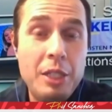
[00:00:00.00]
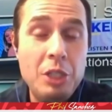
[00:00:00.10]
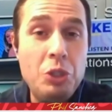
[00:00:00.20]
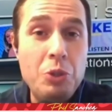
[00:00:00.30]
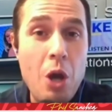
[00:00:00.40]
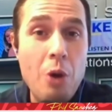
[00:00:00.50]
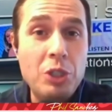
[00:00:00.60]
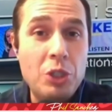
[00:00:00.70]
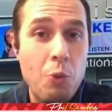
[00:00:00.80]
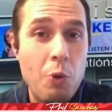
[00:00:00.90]
Did you
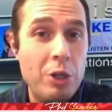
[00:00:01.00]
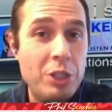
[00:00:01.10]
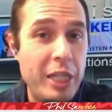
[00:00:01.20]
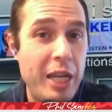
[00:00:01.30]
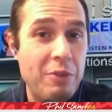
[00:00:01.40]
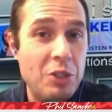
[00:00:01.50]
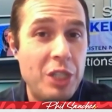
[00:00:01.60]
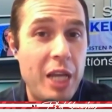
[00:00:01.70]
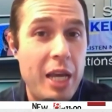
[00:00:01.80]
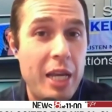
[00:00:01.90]
notice the words he never
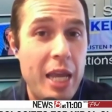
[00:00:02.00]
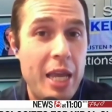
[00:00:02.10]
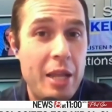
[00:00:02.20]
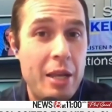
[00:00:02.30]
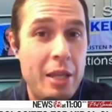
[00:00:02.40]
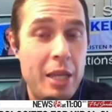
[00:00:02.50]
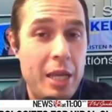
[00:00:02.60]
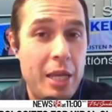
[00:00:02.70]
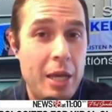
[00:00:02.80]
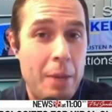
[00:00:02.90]
said in
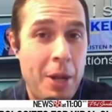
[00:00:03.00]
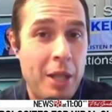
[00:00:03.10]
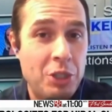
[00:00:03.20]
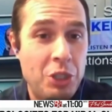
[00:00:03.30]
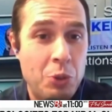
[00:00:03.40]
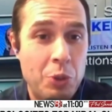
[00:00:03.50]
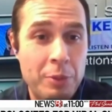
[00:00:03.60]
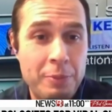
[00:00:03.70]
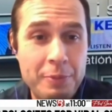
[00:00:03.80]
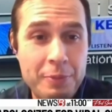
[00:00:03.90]
the apology tour?